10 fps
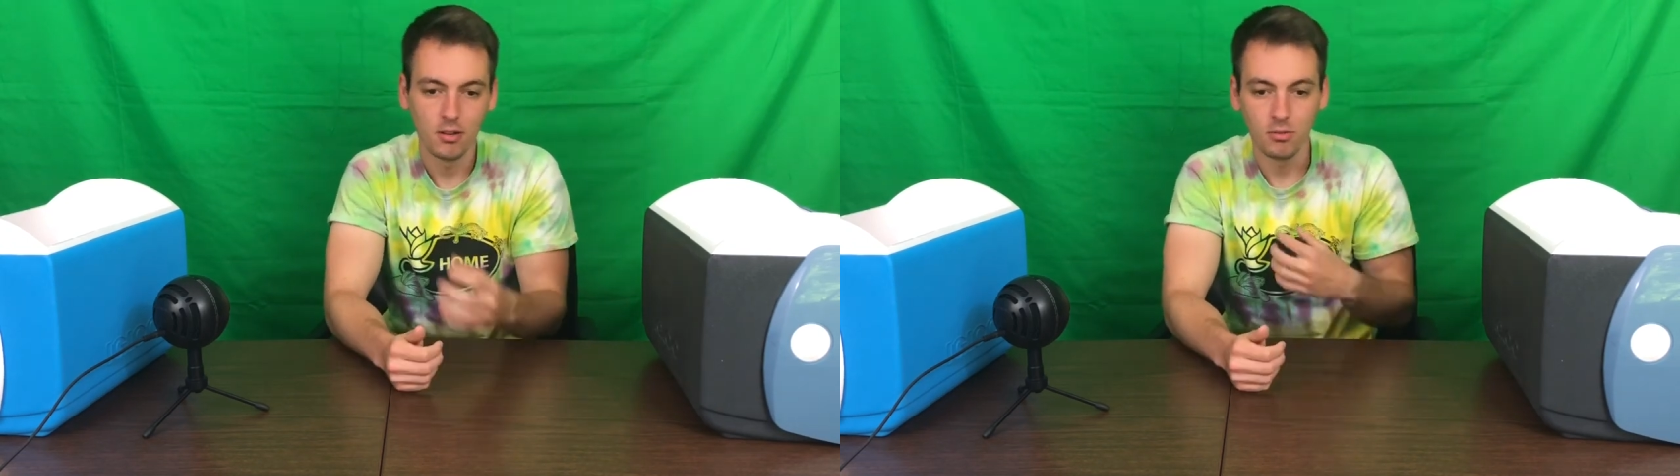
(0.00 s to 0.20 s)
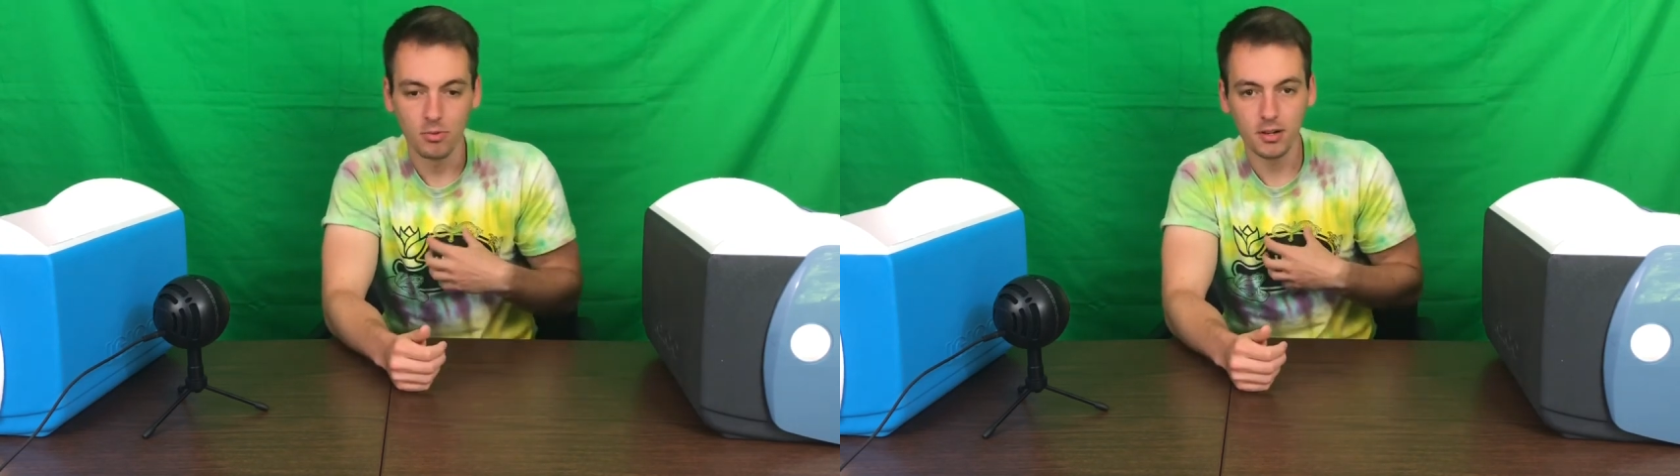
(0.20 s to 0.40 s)

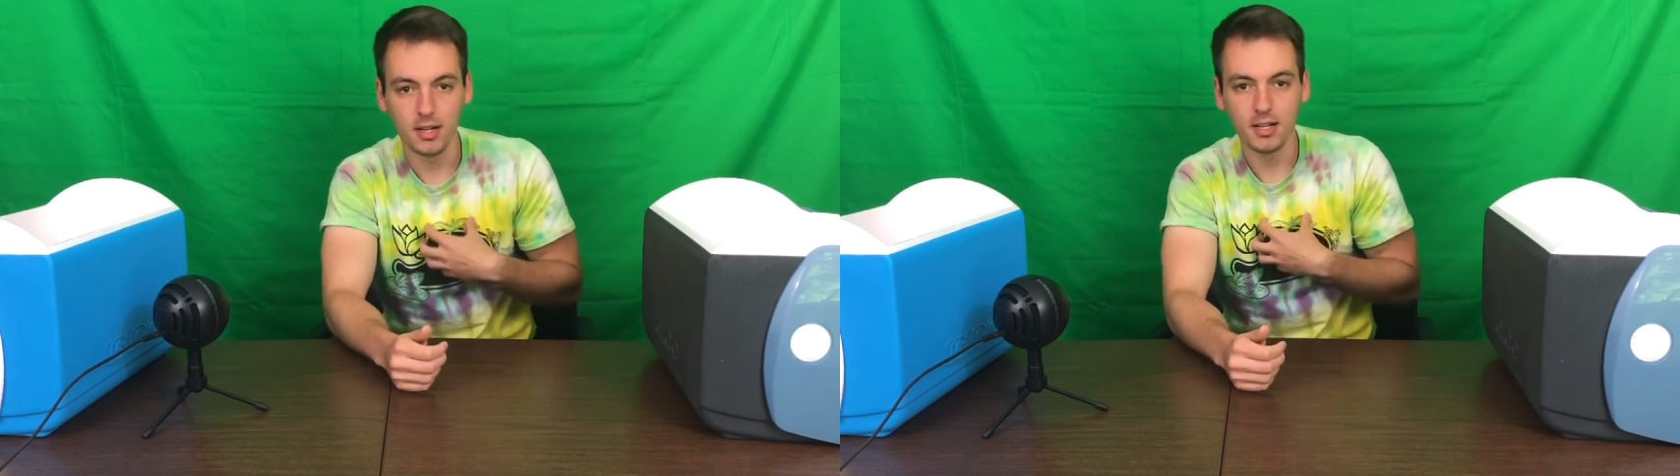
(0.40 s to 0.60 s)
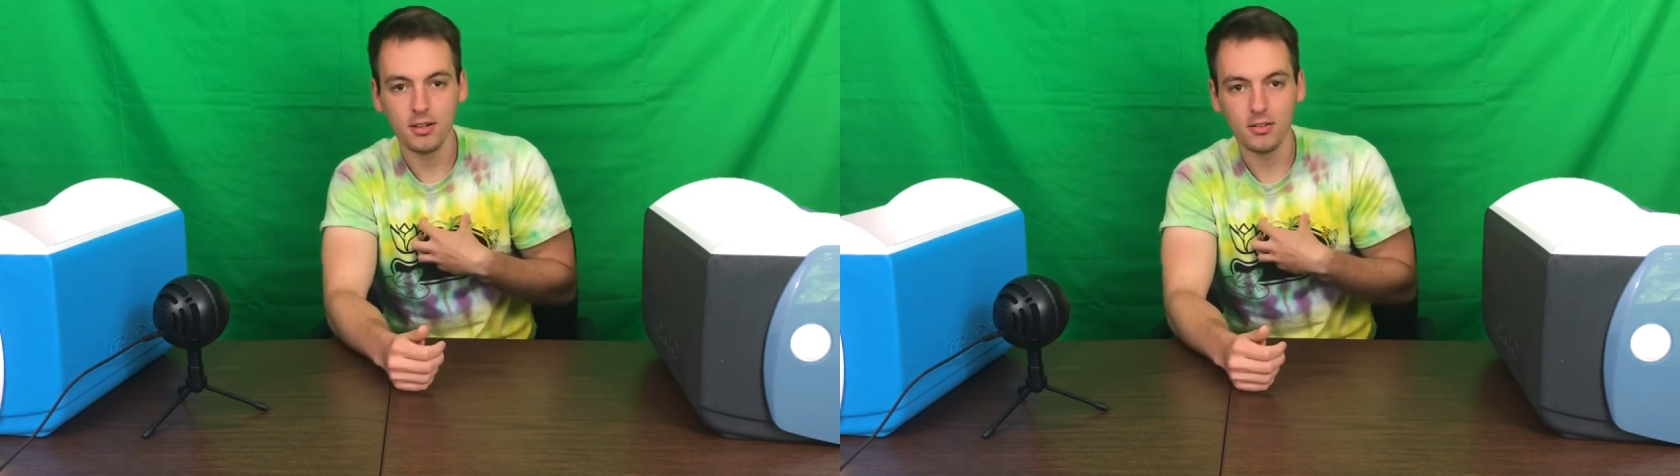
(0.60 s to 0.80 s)
We're
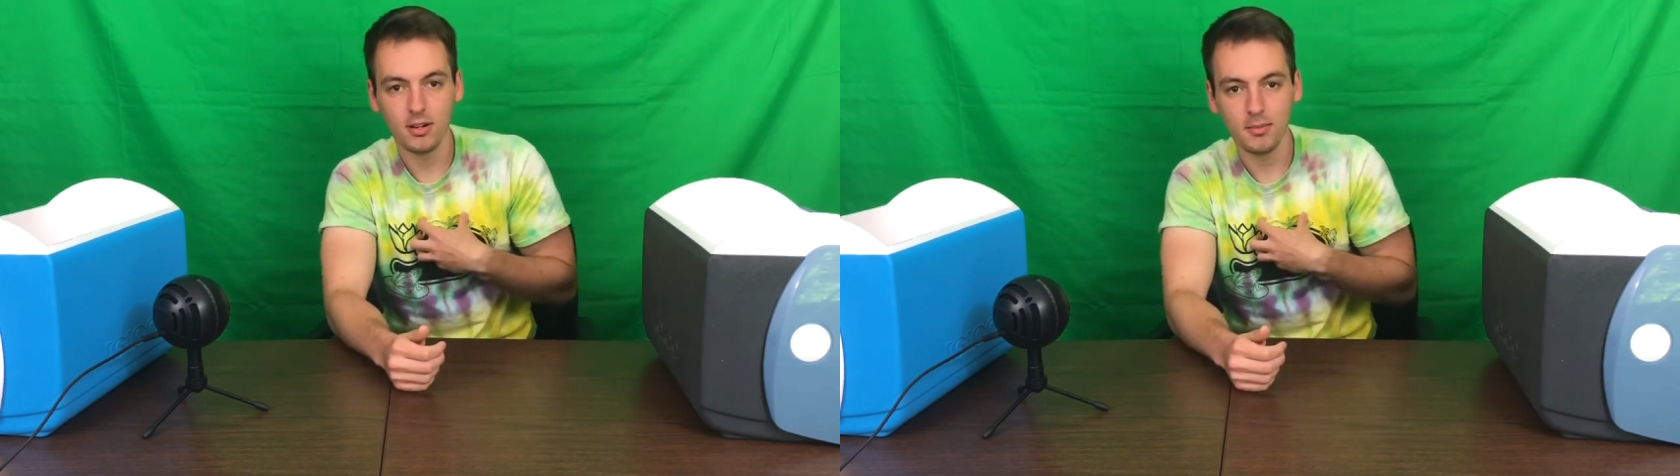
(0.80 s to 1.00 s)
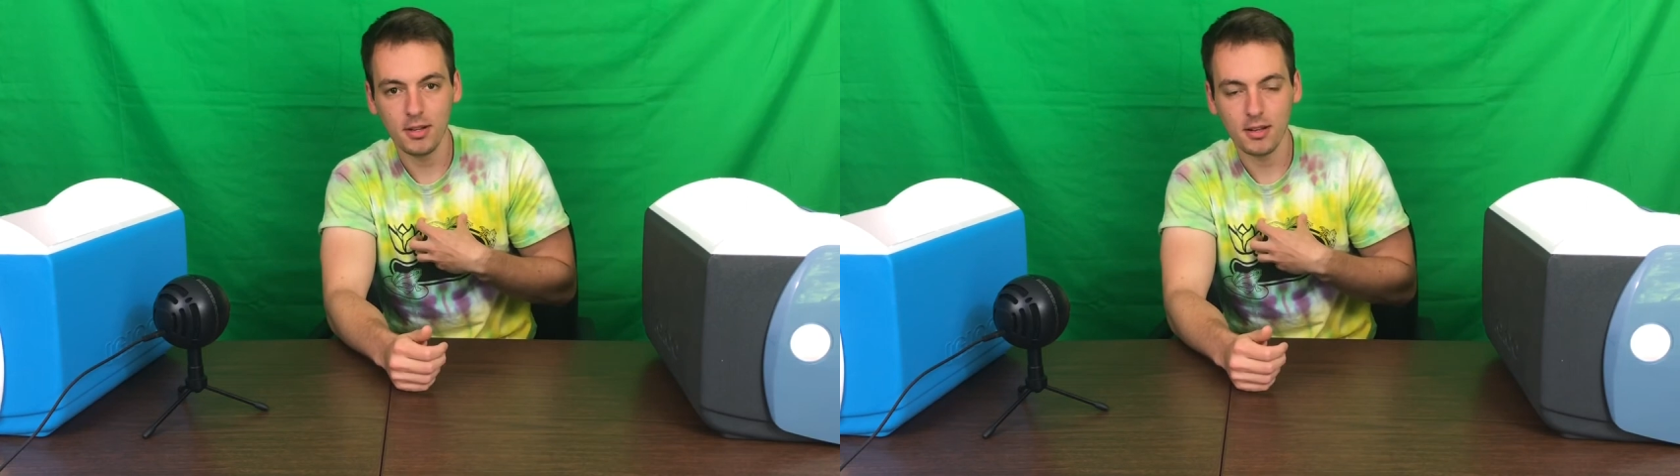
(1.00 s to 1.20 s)

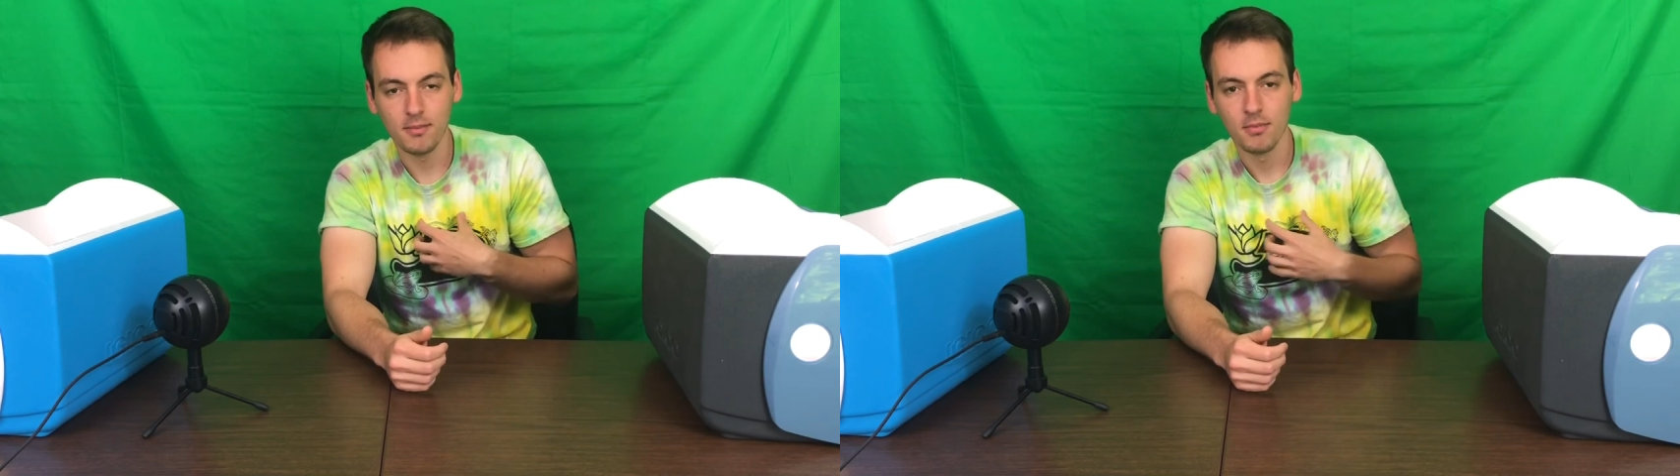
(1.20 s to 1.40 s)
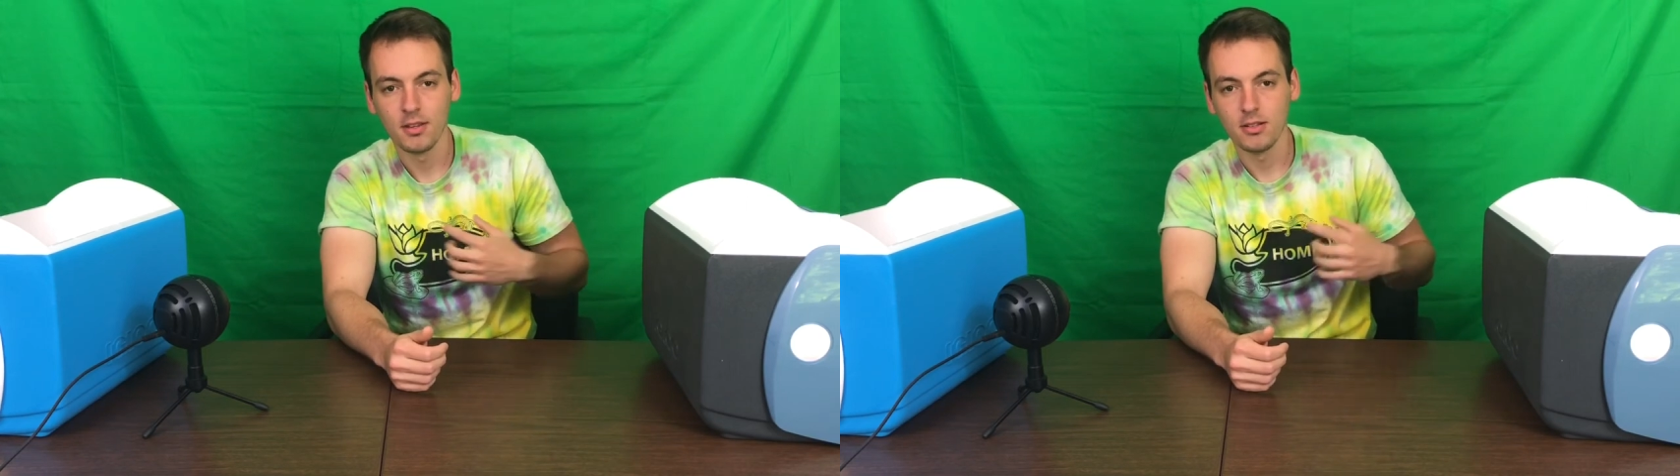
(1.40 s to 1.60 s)
endothermic,
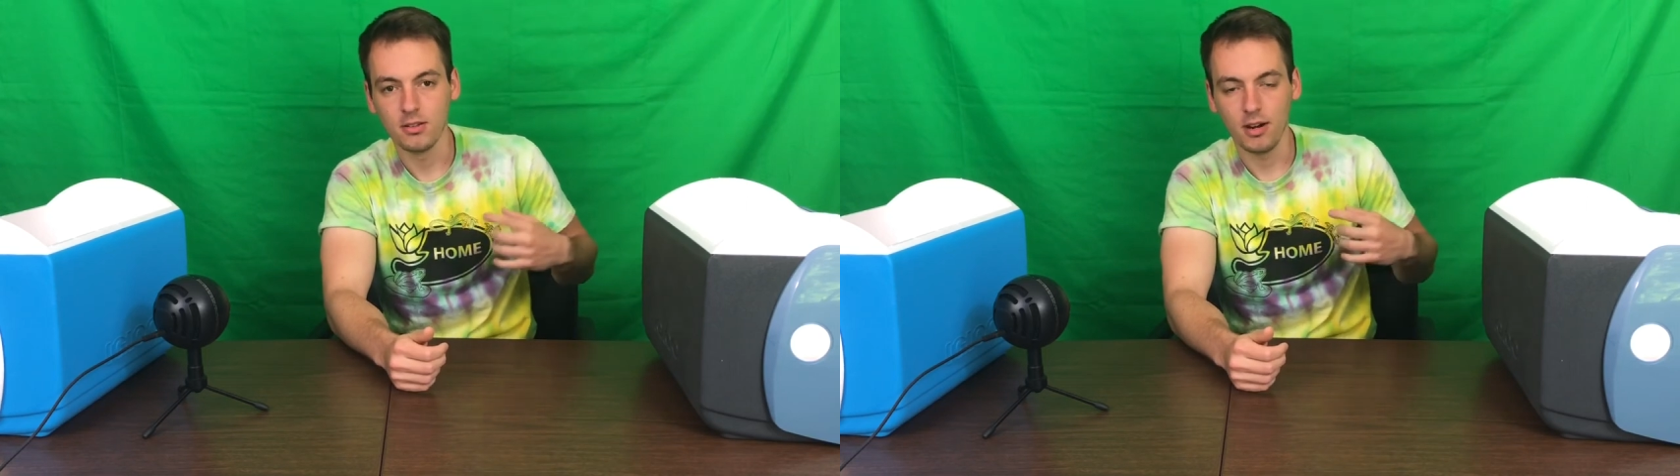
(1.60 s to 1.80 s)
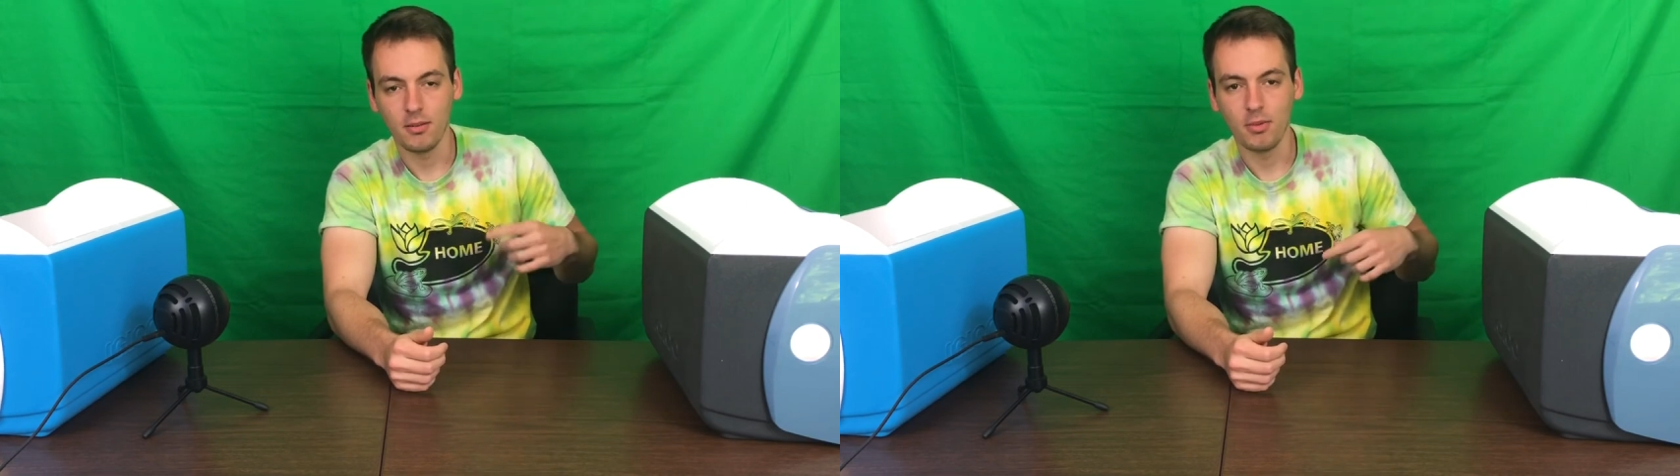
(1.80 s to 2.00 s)
so
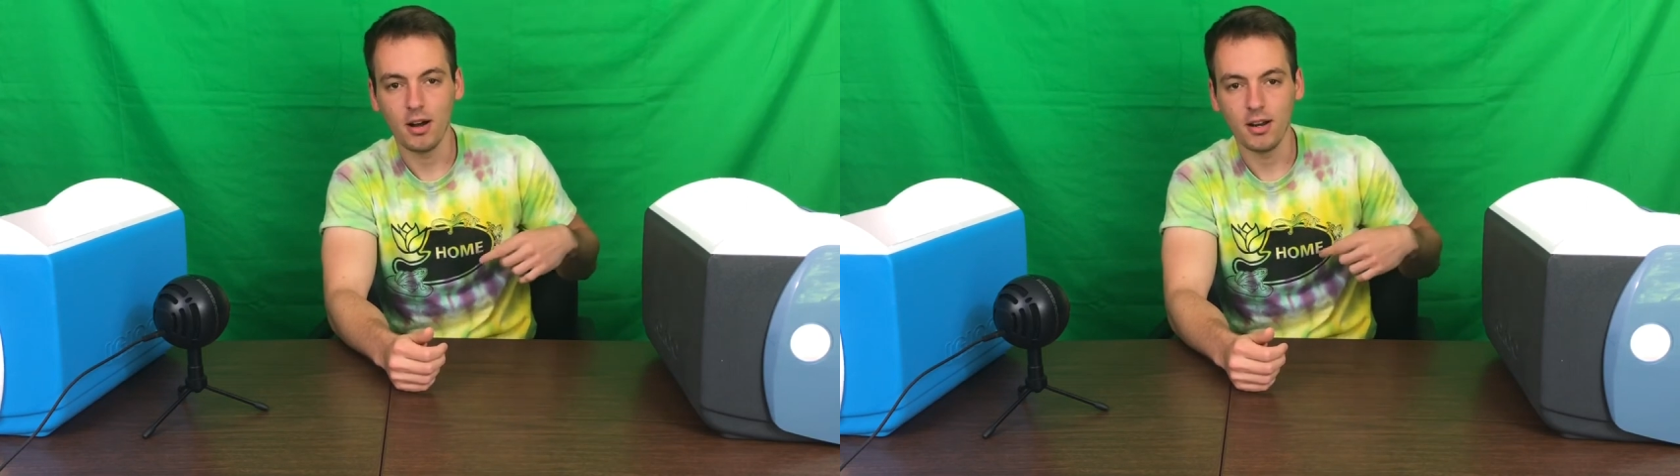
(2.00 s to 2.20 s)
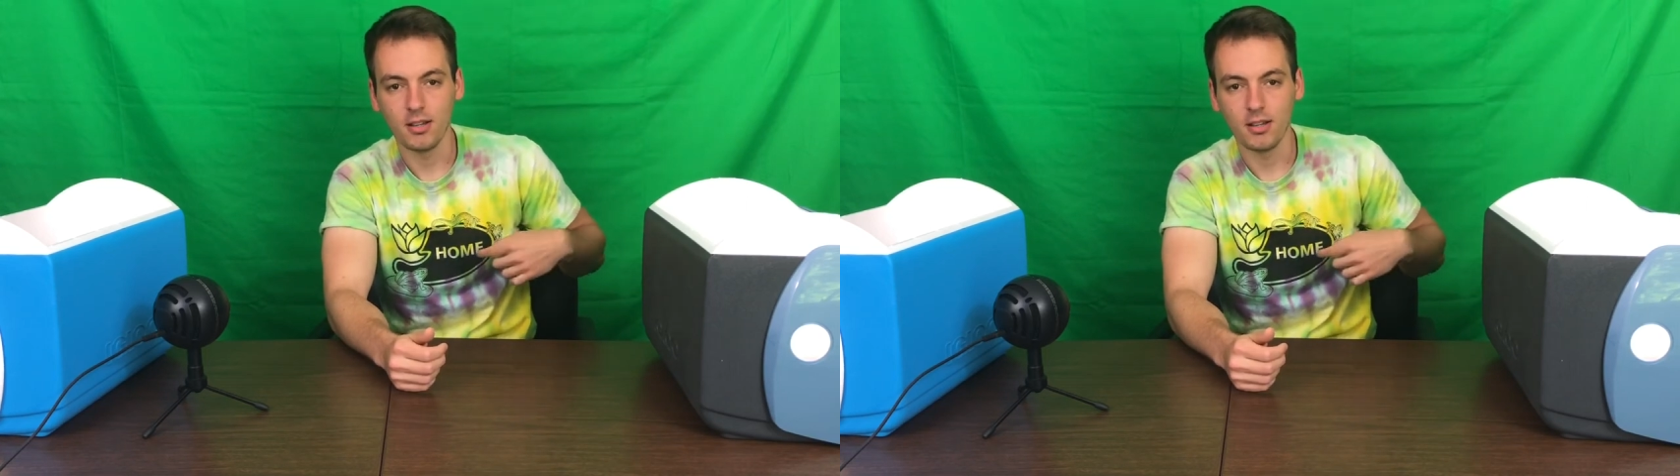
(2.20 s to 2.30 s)
our body